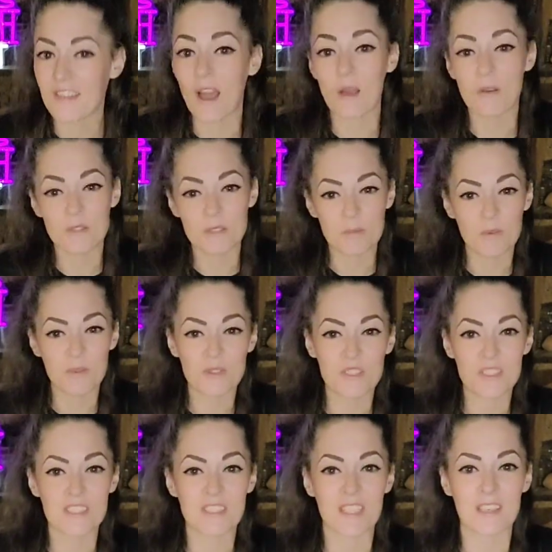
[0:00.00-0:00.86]
and i was
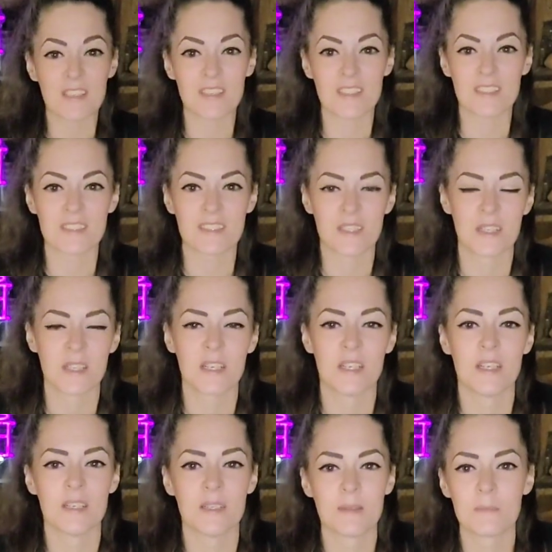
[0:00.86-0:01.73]
supposed to sell this
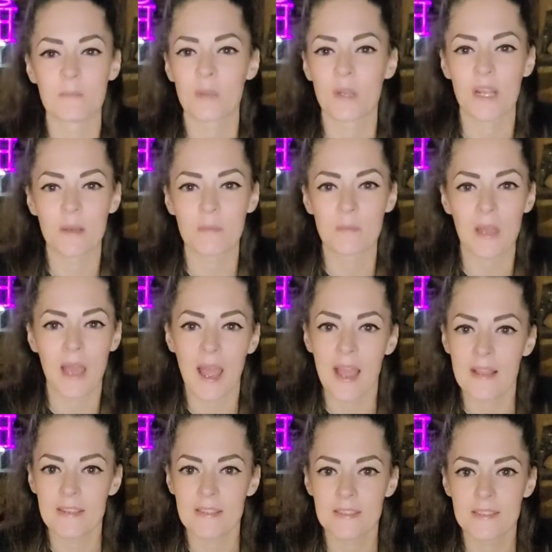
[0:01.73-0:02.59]
but I'm
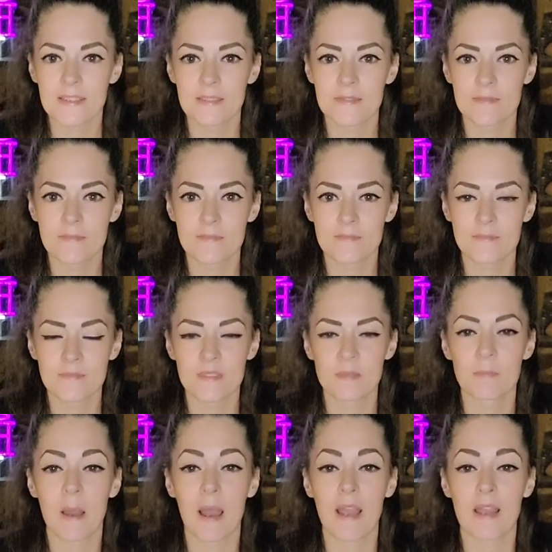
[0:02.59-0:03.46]
not.
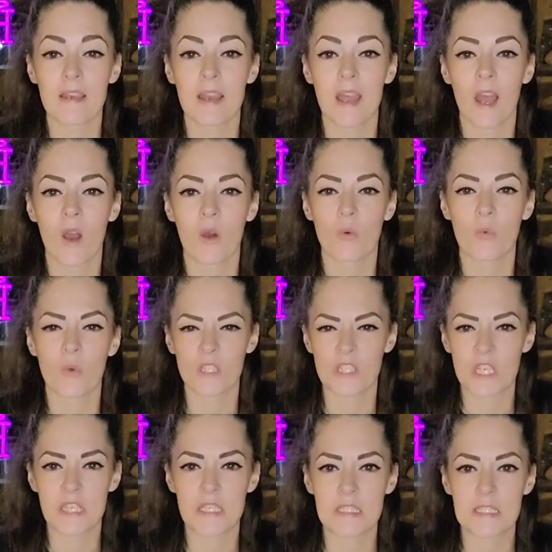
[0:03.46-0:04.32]
It's mine now,
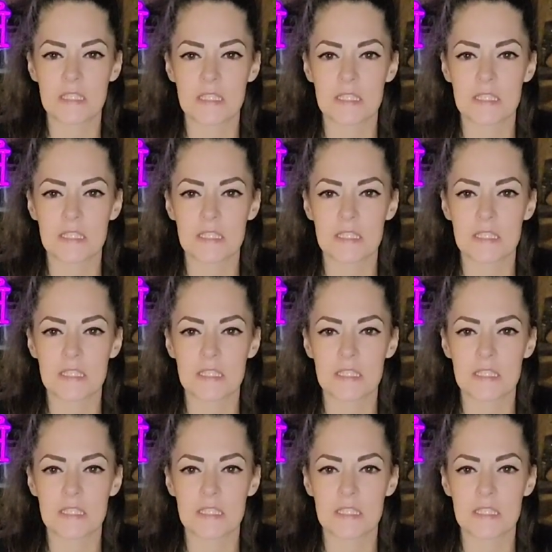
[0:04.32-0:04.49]
widget.